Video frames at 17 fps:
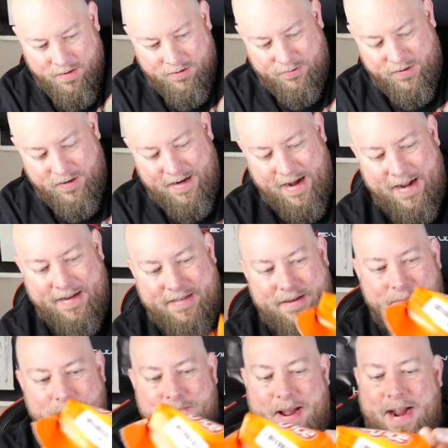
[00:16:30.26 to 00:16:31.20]
So we got
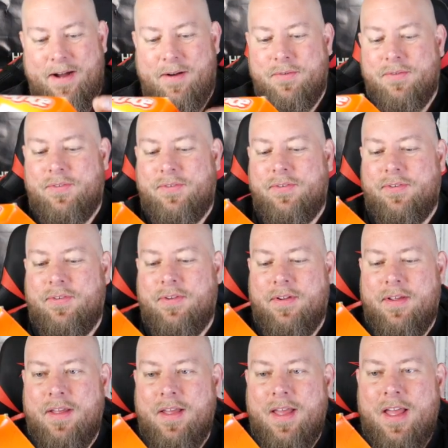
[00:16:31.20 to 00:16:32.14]
some bounce,
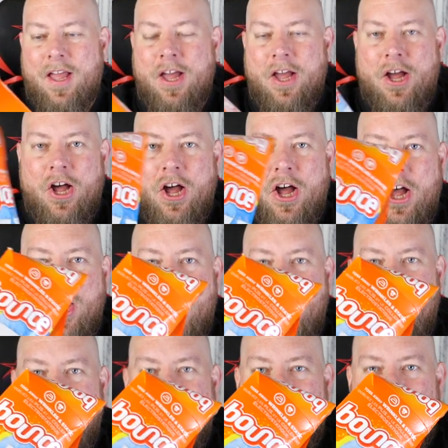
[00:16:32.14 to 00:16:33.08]

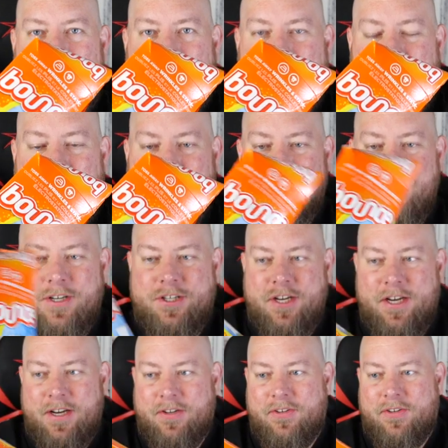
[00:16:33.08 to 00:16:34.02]
laundry
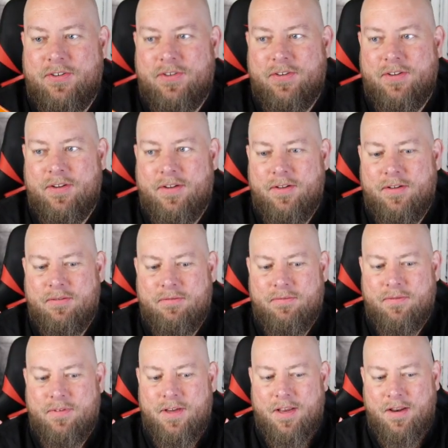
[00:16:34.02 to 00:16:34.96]
sheets,
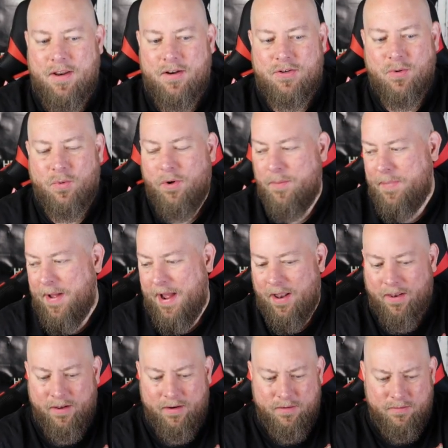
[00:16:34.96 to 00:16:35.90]
and a toy
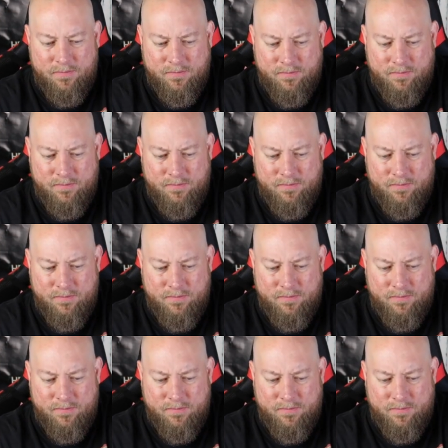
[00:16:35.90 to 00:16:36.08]
palette.